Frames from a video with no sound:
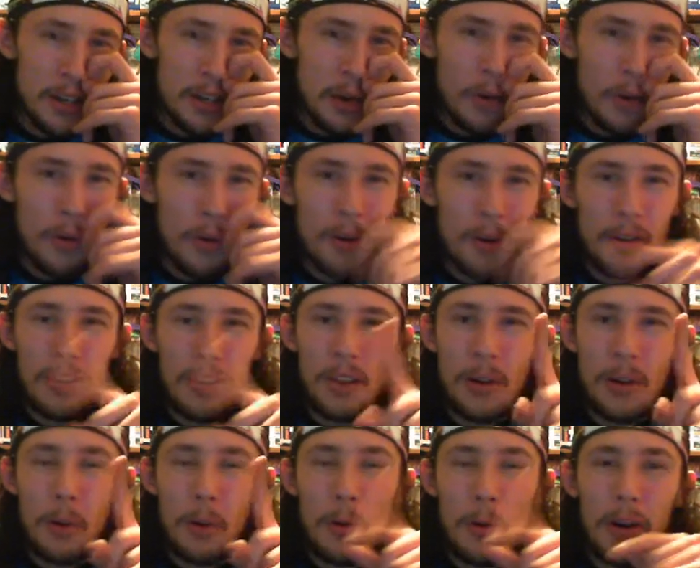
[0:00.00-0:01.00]
Or
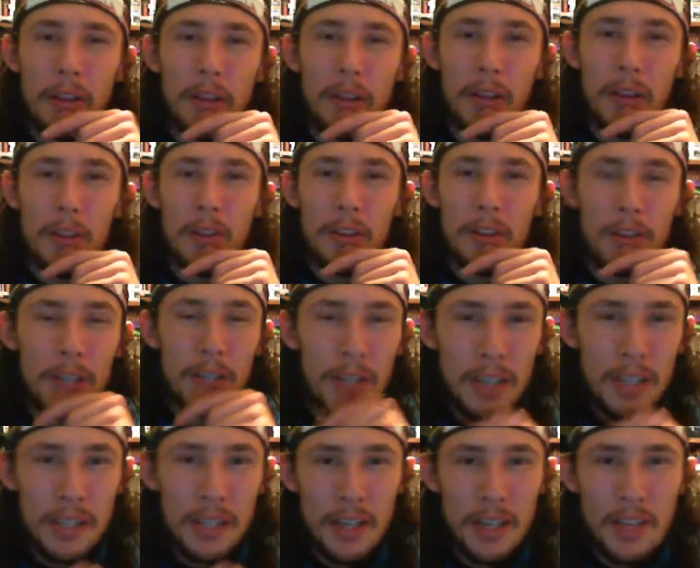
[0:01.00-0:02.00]
on
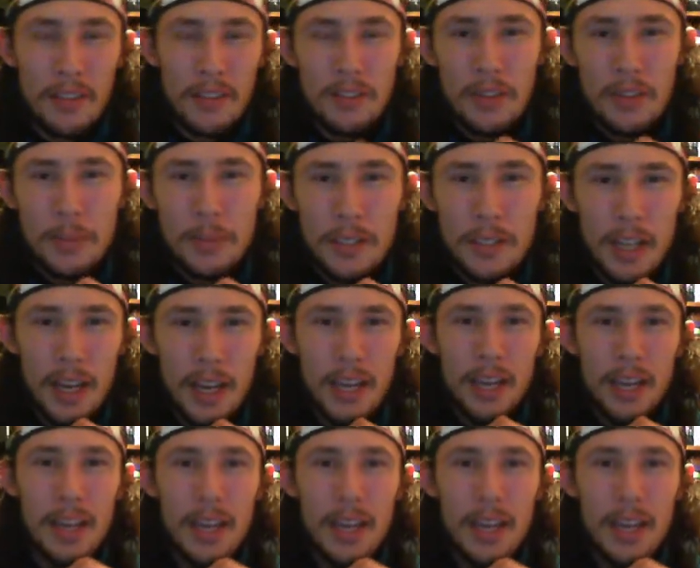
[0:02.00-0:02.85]
the flip side,